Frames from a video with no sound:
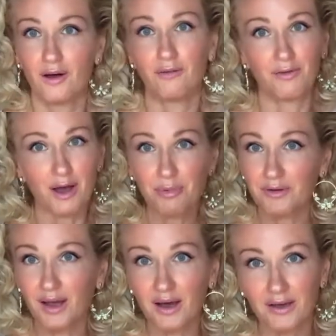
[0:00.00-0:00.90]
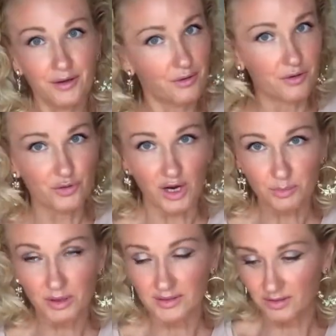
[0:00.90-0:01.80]
vibrate higher, attract
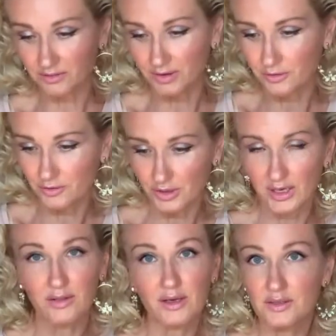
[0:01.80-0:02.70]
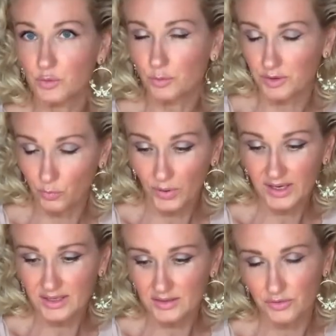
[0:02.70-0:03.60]
positive energy, and things will be way
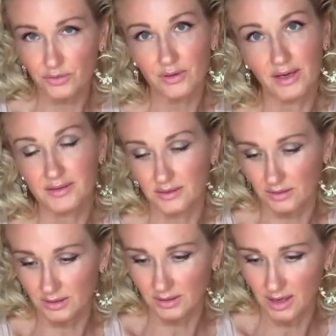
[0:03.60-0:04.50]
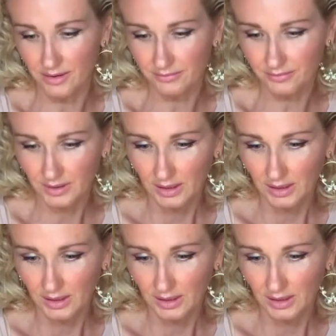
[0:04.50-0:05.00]
easier and nicer in life.